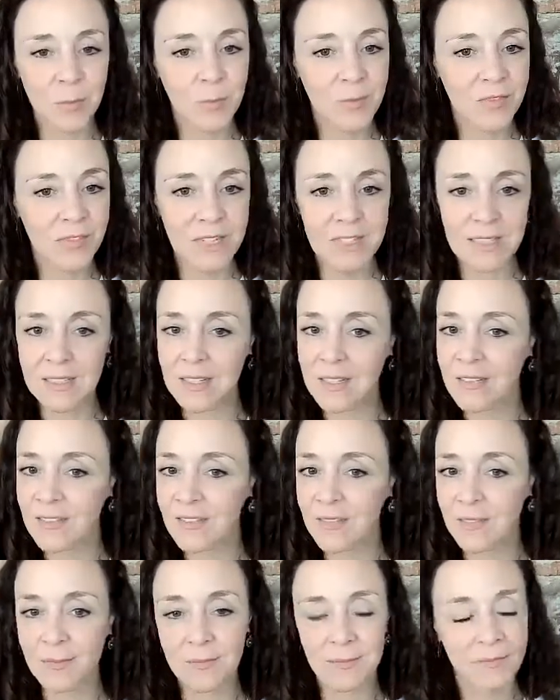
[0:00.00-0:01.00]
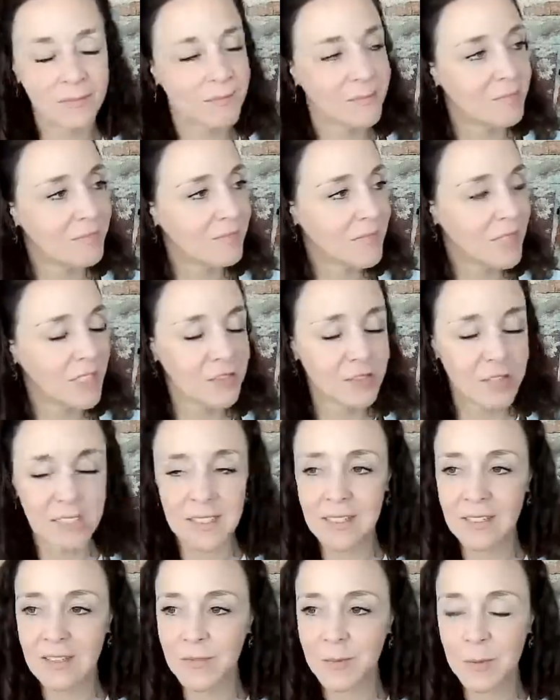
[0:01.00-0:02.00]
read enough I'd read
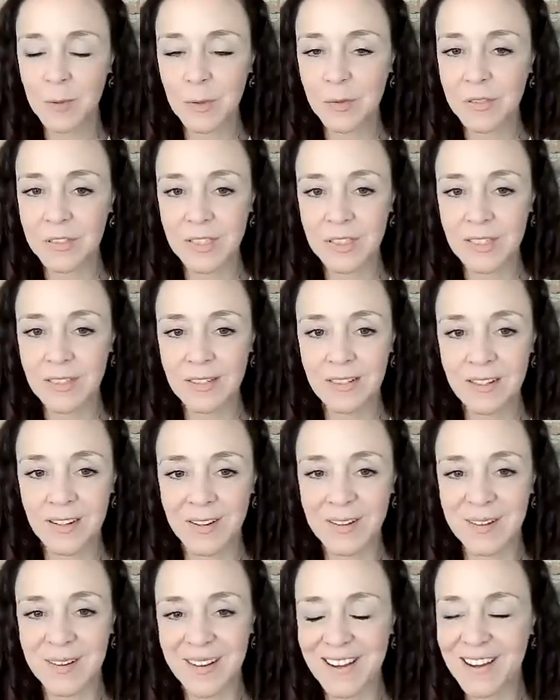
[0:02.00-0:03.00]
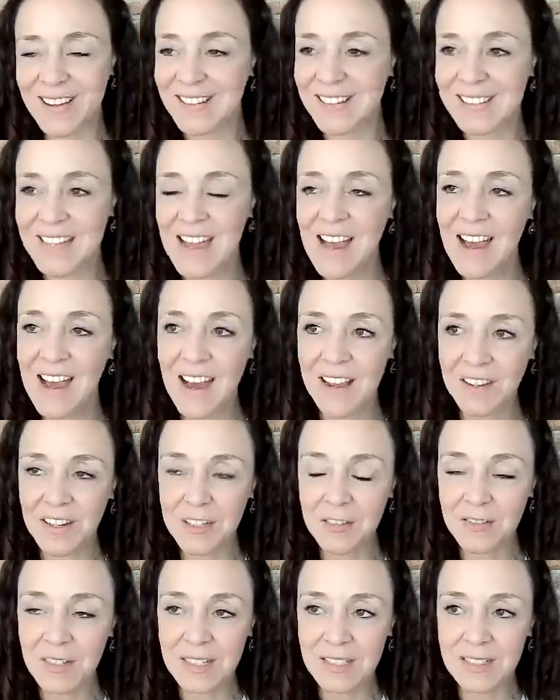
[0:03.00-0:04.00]
enough bullshit, and
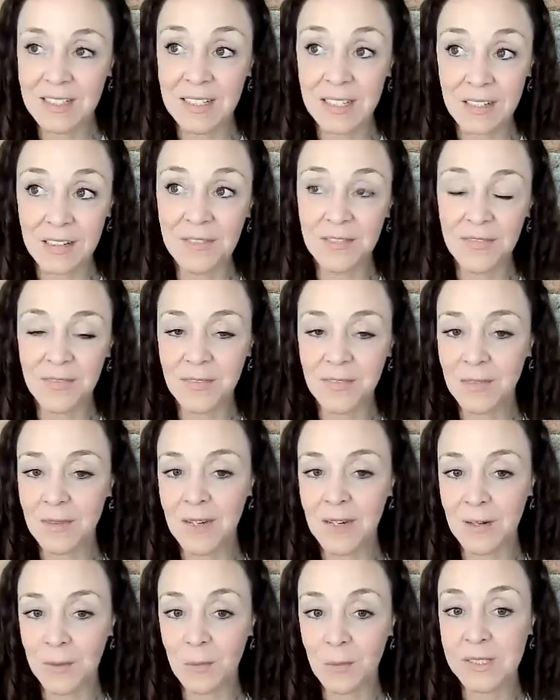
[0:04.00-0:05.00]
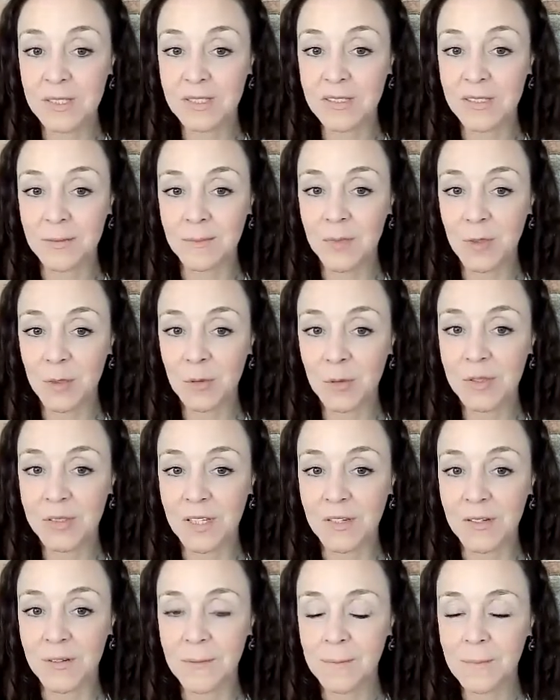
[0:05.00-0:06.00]
I'd read enough wisdom
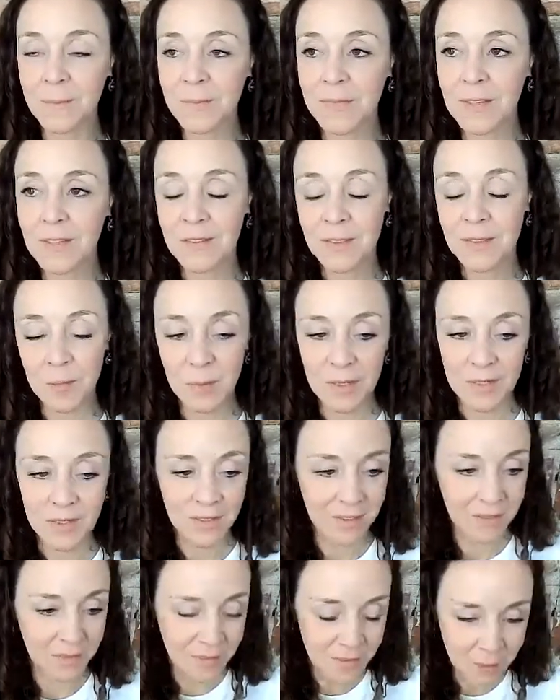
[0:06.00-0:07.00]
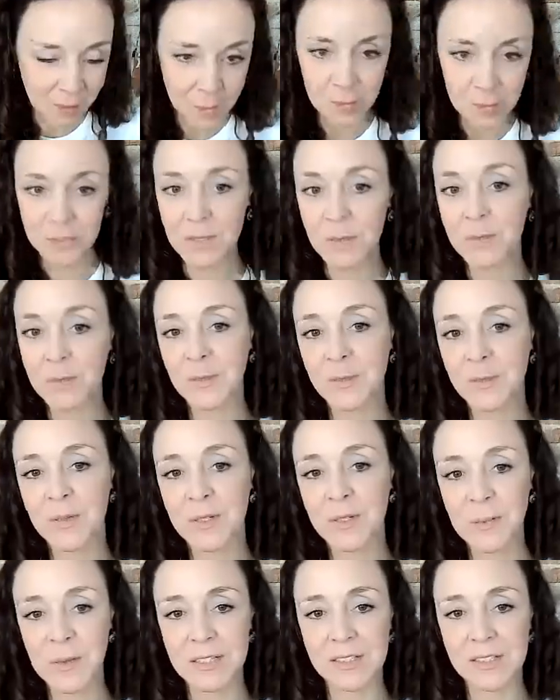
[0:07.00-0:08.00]
also. The bullshit was from the
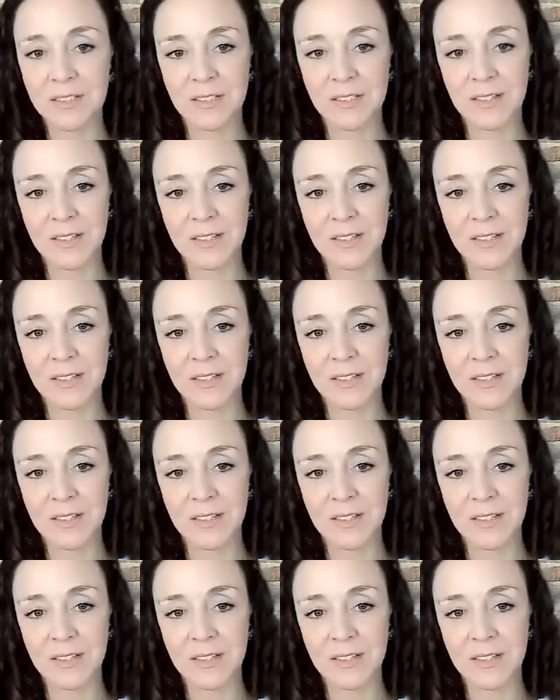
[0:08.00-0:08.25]
New Age